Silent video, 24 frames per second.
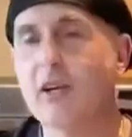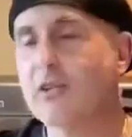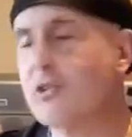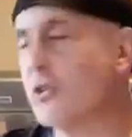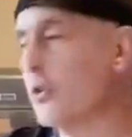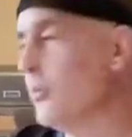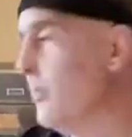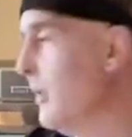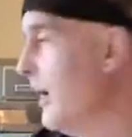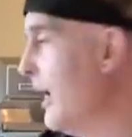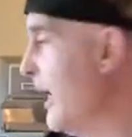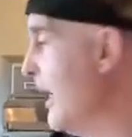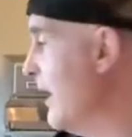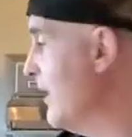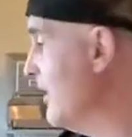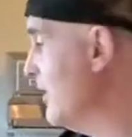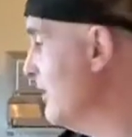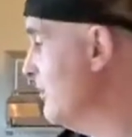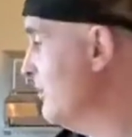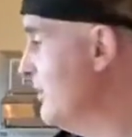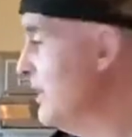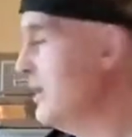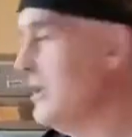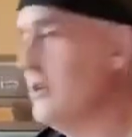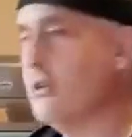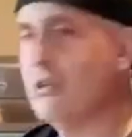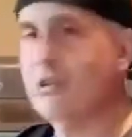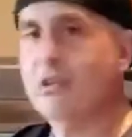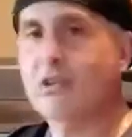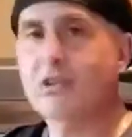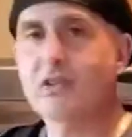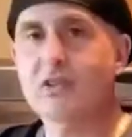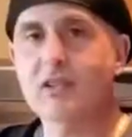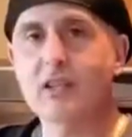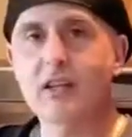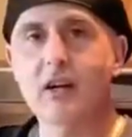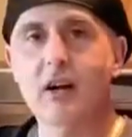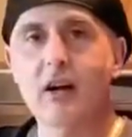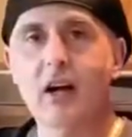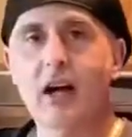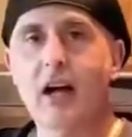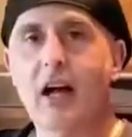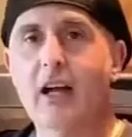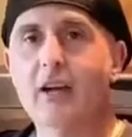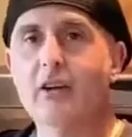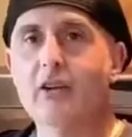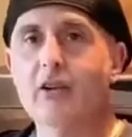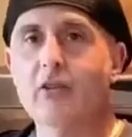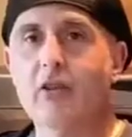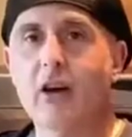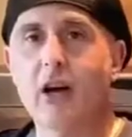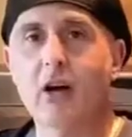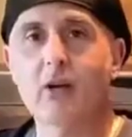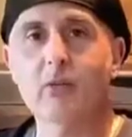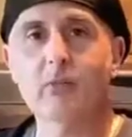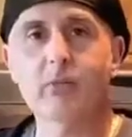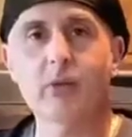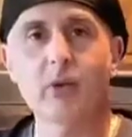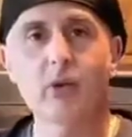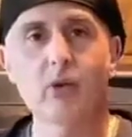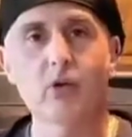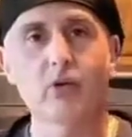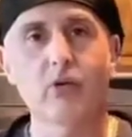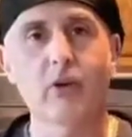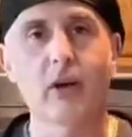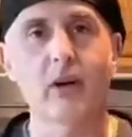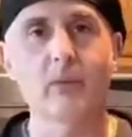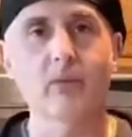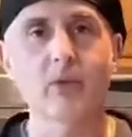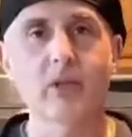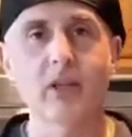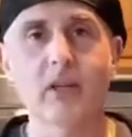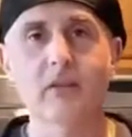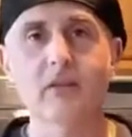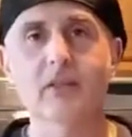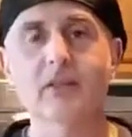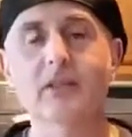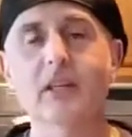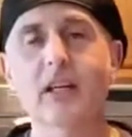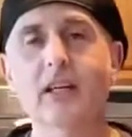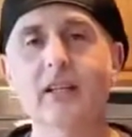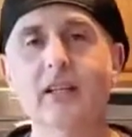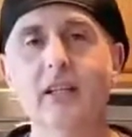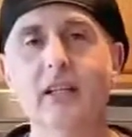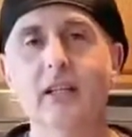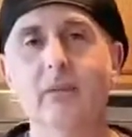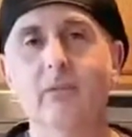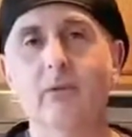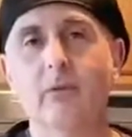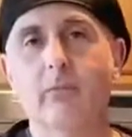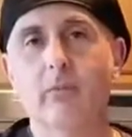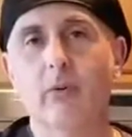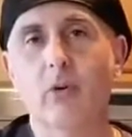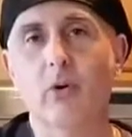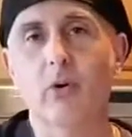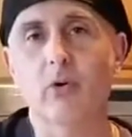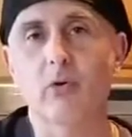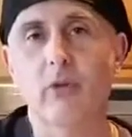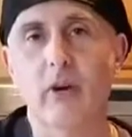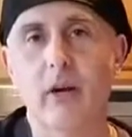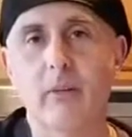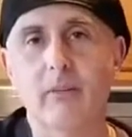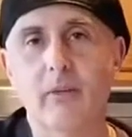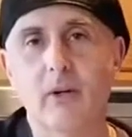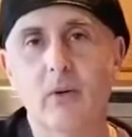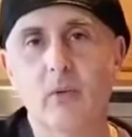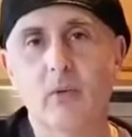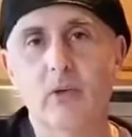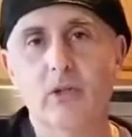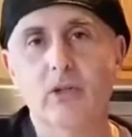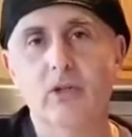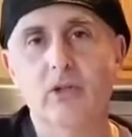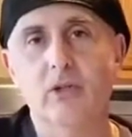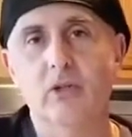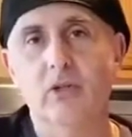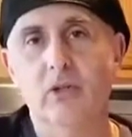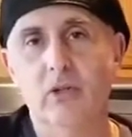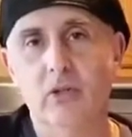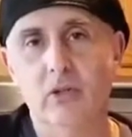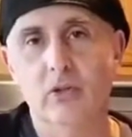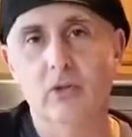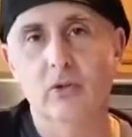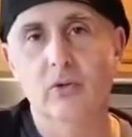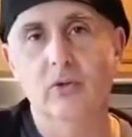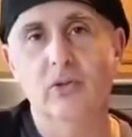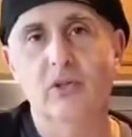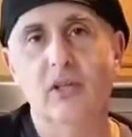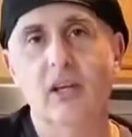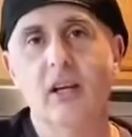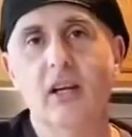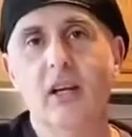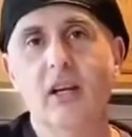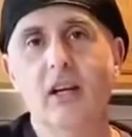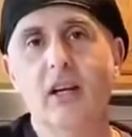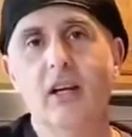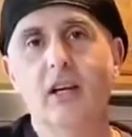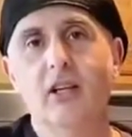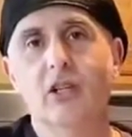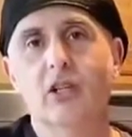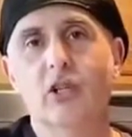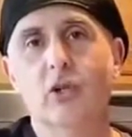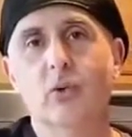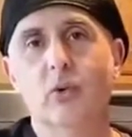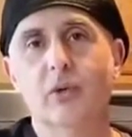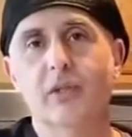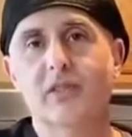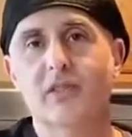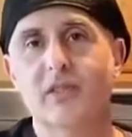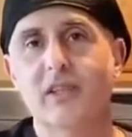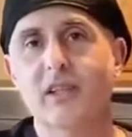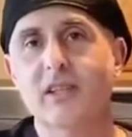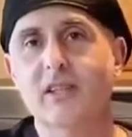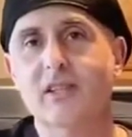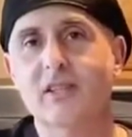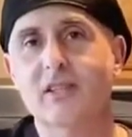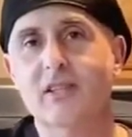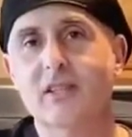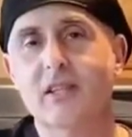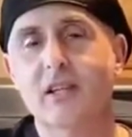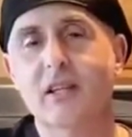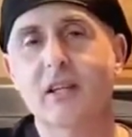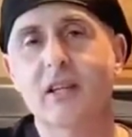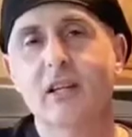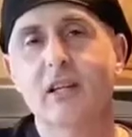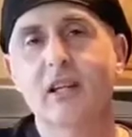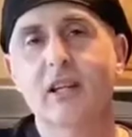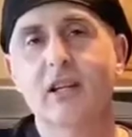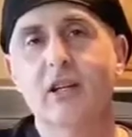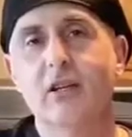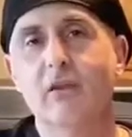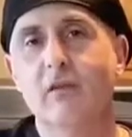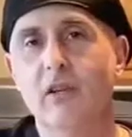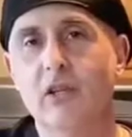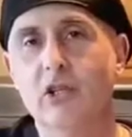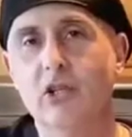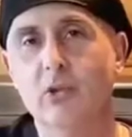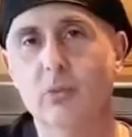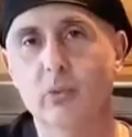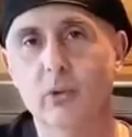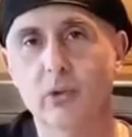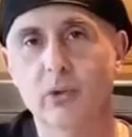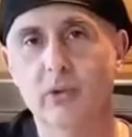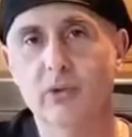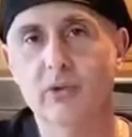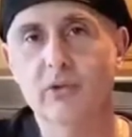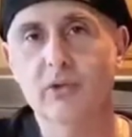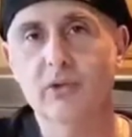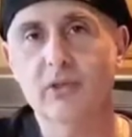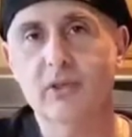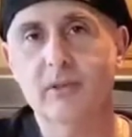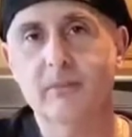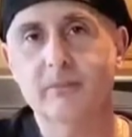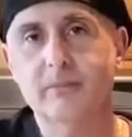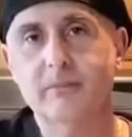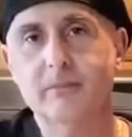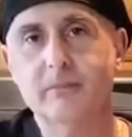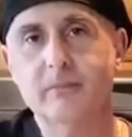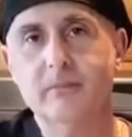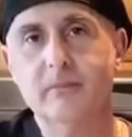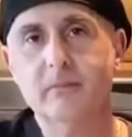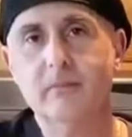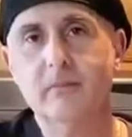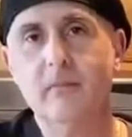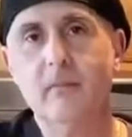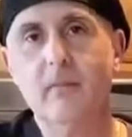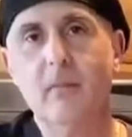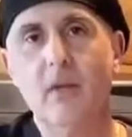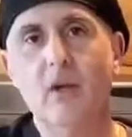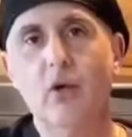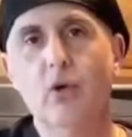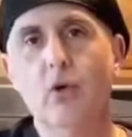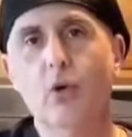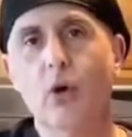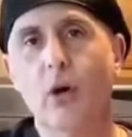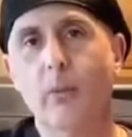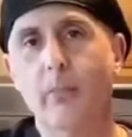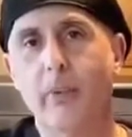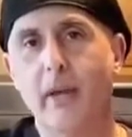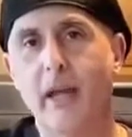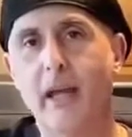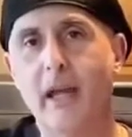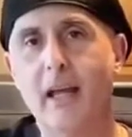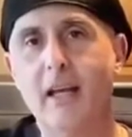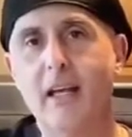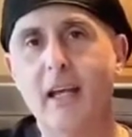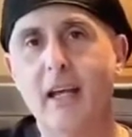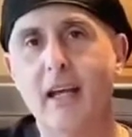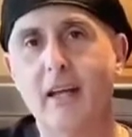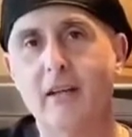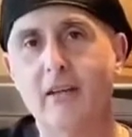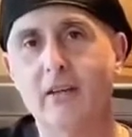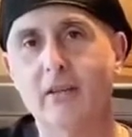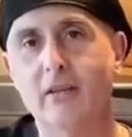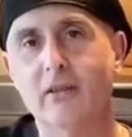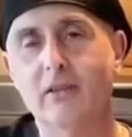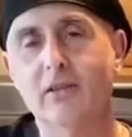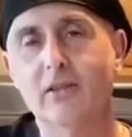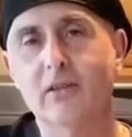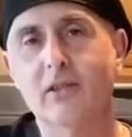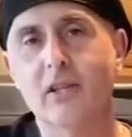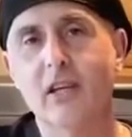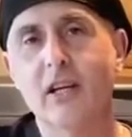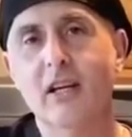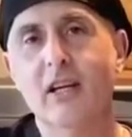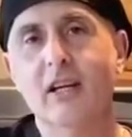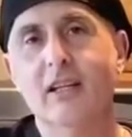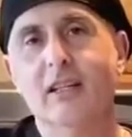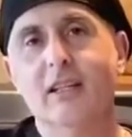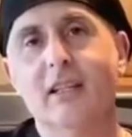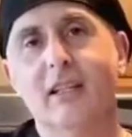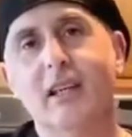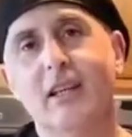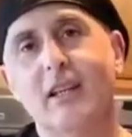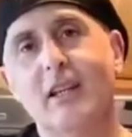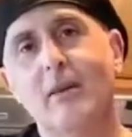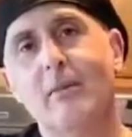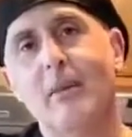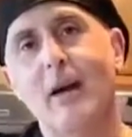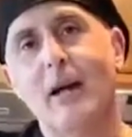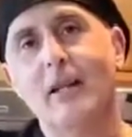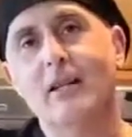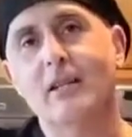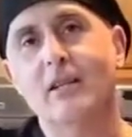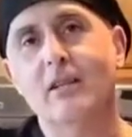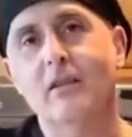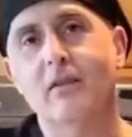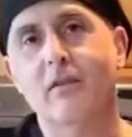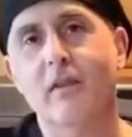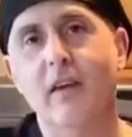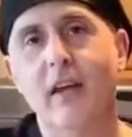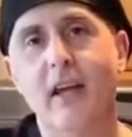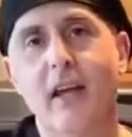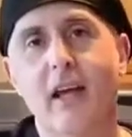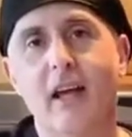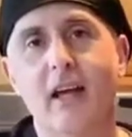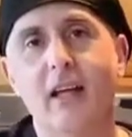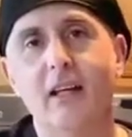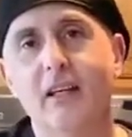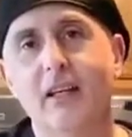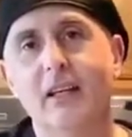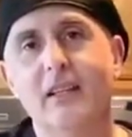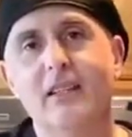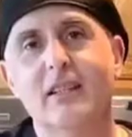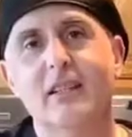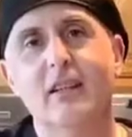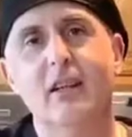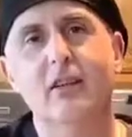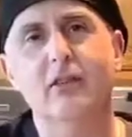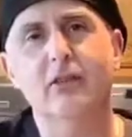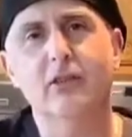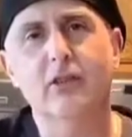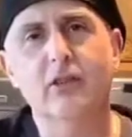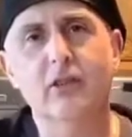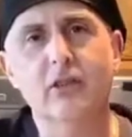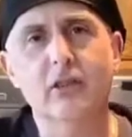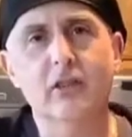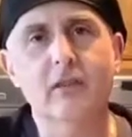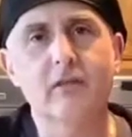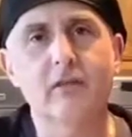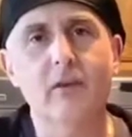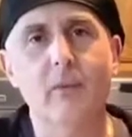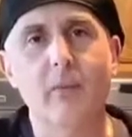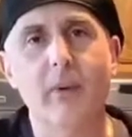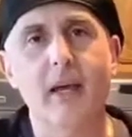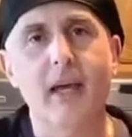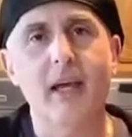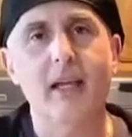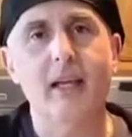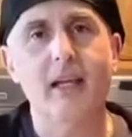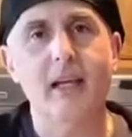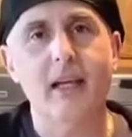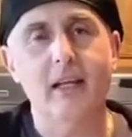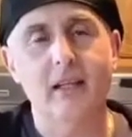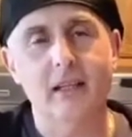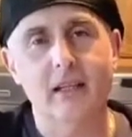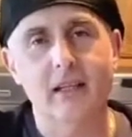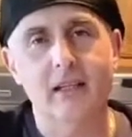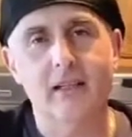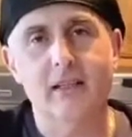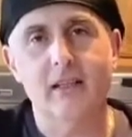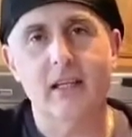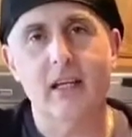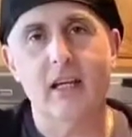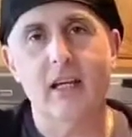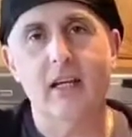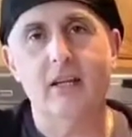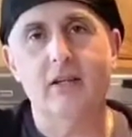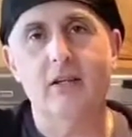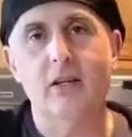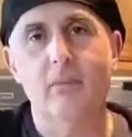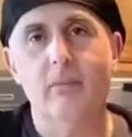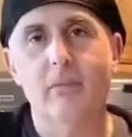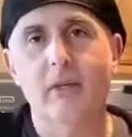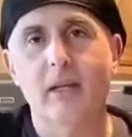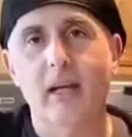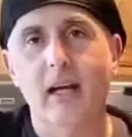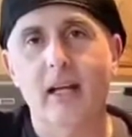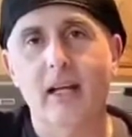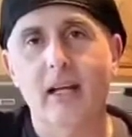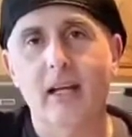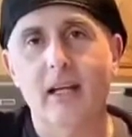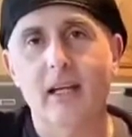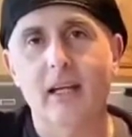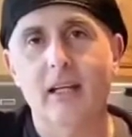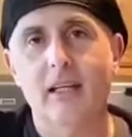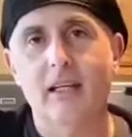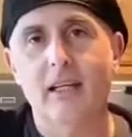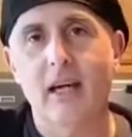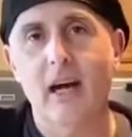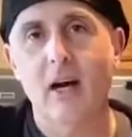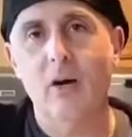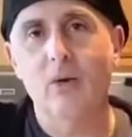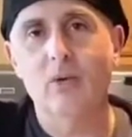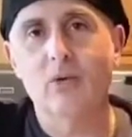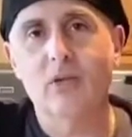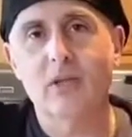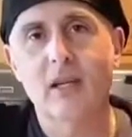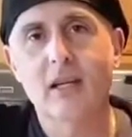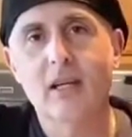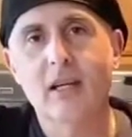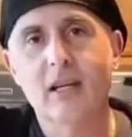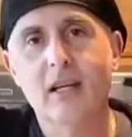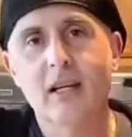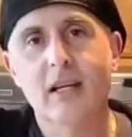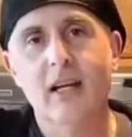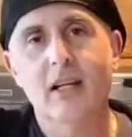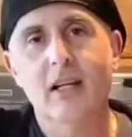Also behind me here, you see our Higher Ground program. We have a day labor program that we use to assist individuals who are panhandlers to get them onto the van, and it's an alternative to panhandling. It's a hand up and not a hand out.